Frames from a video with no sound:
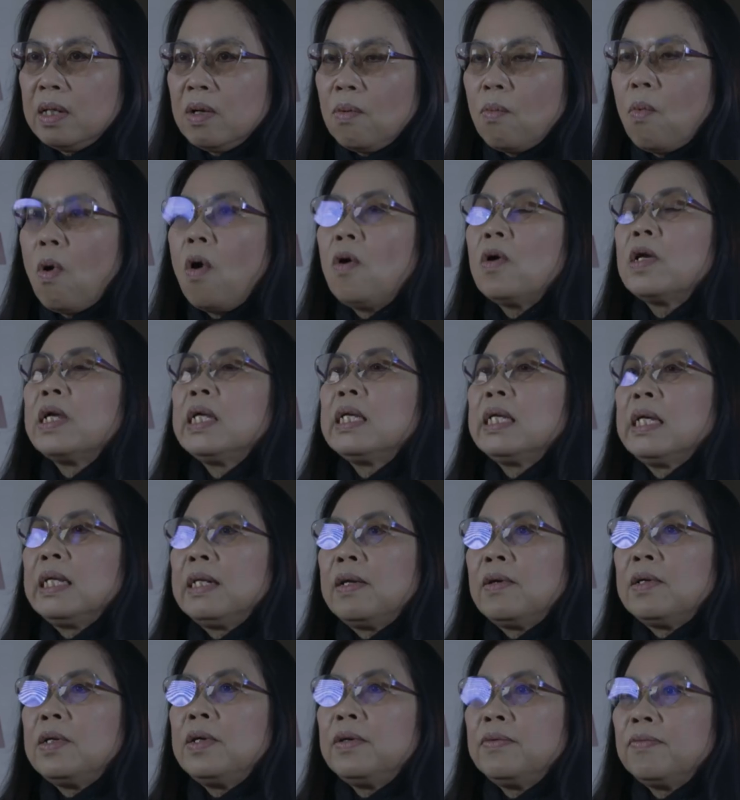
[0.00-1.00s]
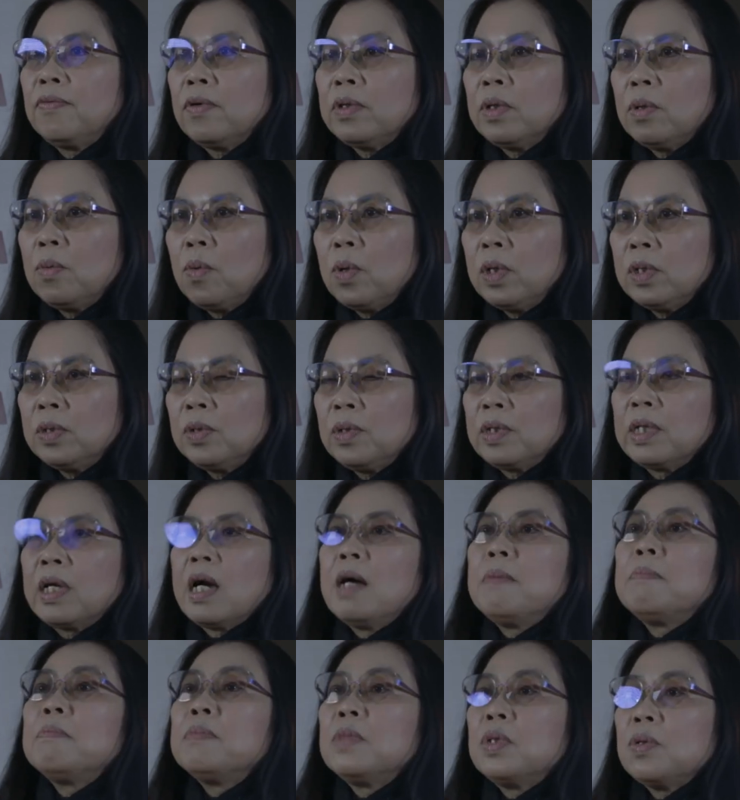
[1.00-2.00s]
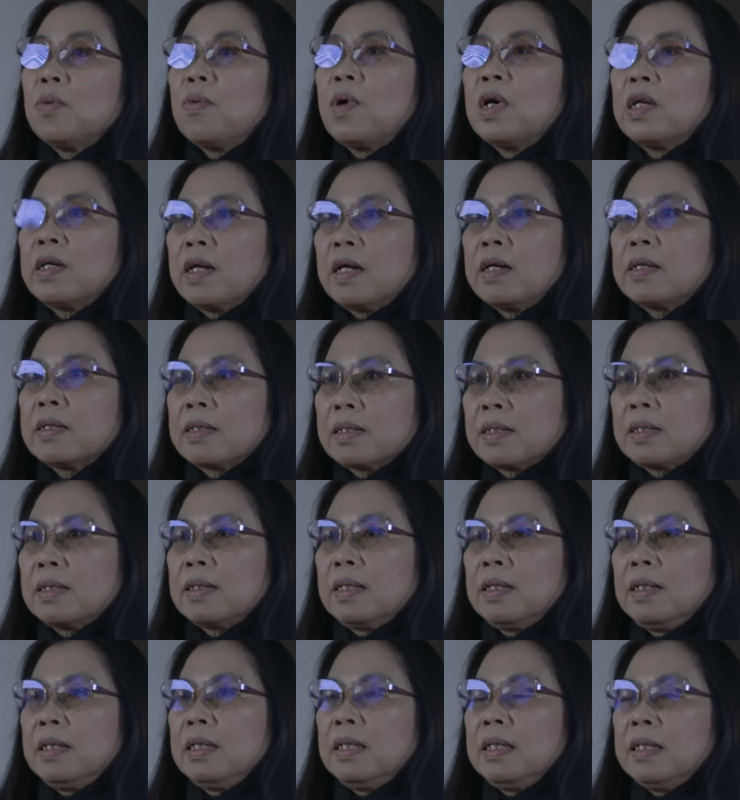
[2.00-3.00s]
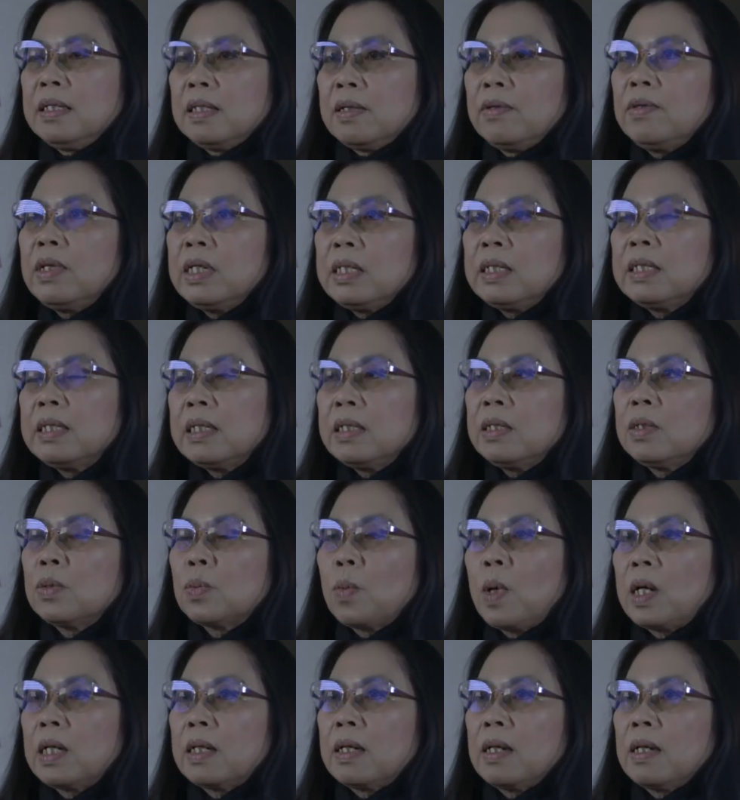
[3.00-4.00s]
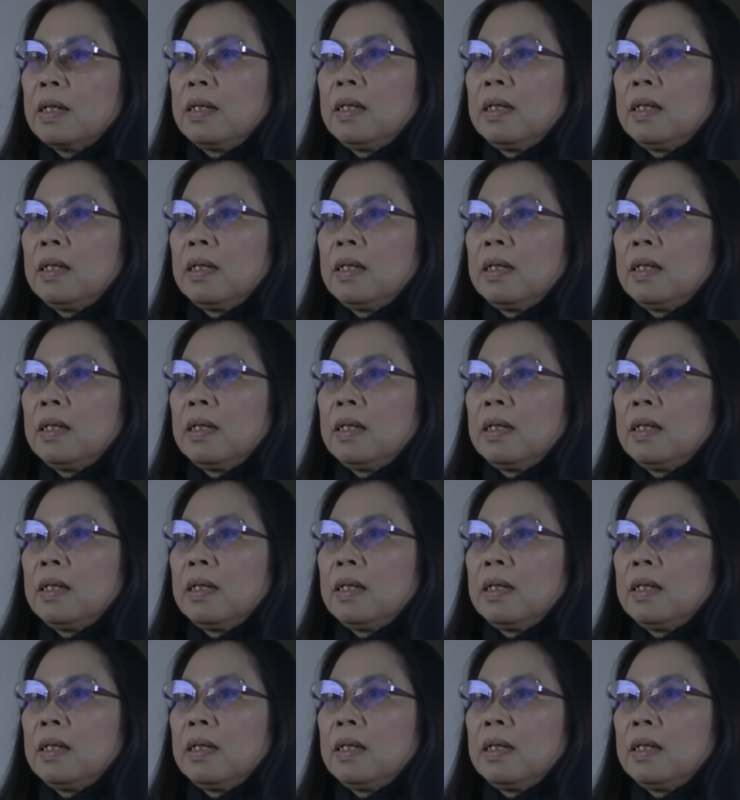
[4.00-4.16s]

walking in order for the world to come toward us. So this is what